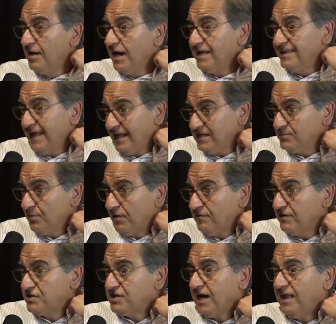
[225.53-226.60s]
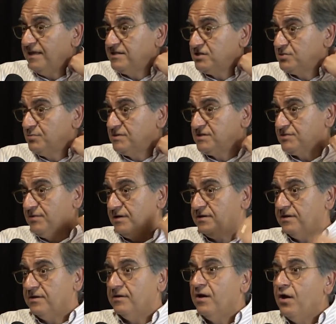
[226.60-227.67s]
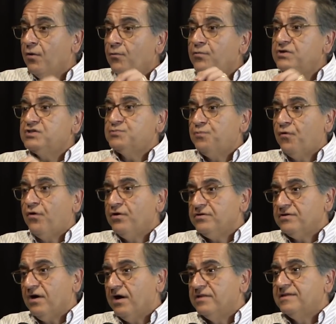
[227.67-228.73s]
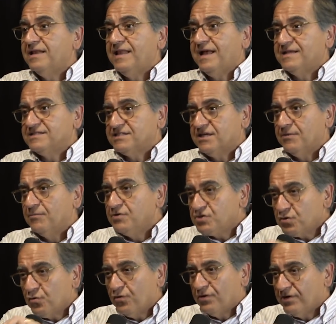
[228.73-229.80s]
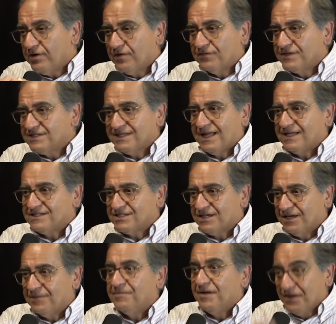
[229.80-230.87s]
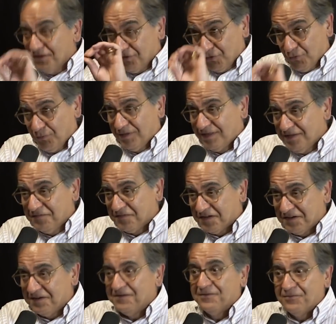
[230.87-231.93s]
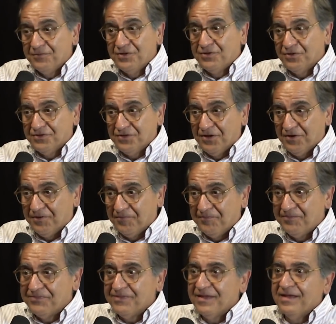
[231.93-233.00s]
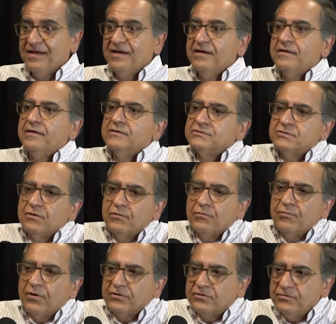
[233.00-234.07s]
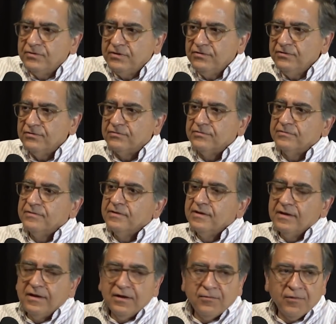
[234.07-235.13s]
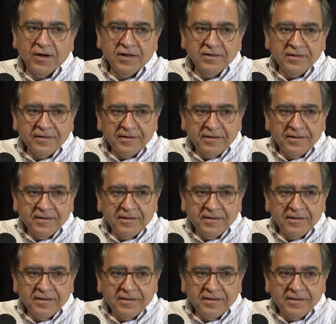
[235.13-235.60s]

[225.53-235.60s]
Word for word: And that is one of the challenges with string theory. Which point on the landscape, which corner of this landscape do we live in? We don't know. Mm-hmm. So what do we do? Well,